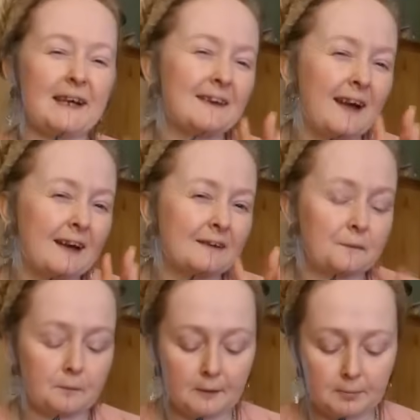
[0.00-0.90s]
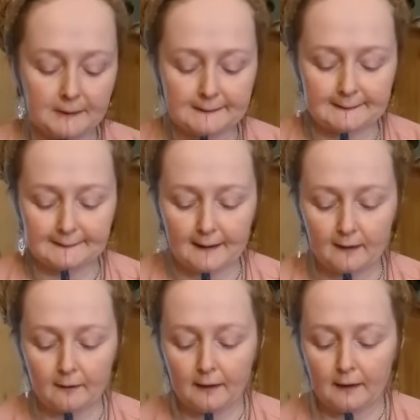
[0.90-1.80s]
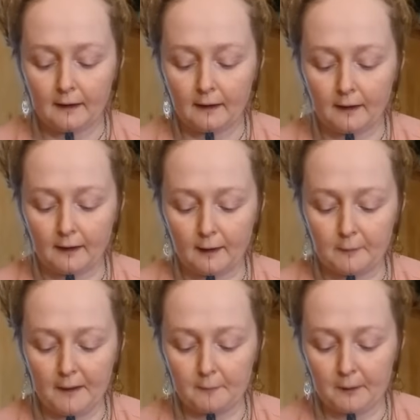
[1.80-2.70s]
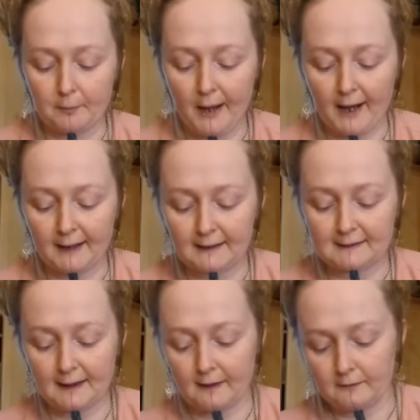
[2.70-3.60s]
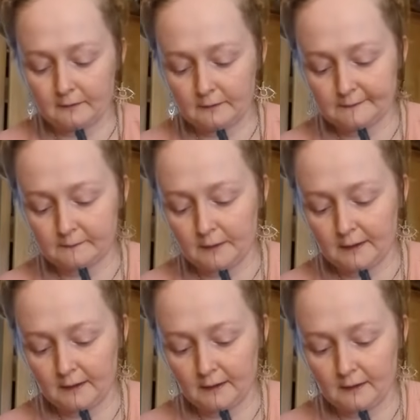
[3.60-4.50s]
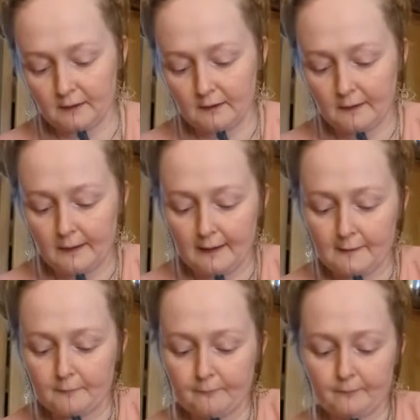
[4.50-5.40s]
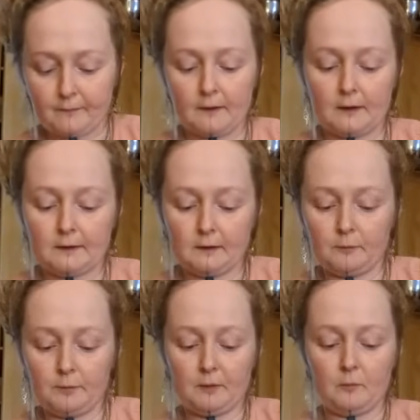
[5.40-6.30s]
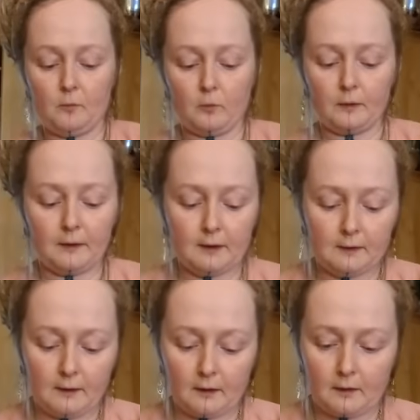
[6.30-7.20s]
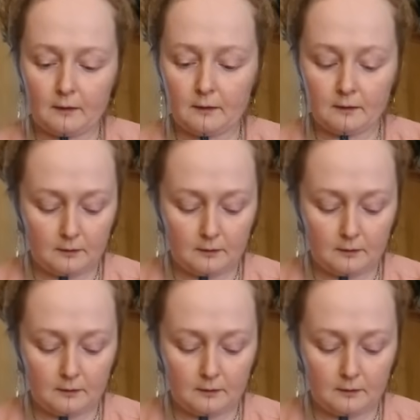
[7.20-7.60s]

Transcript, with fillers: to get the extra big pieces out. And I'm gonna pack it down so I can get a little bit more in there.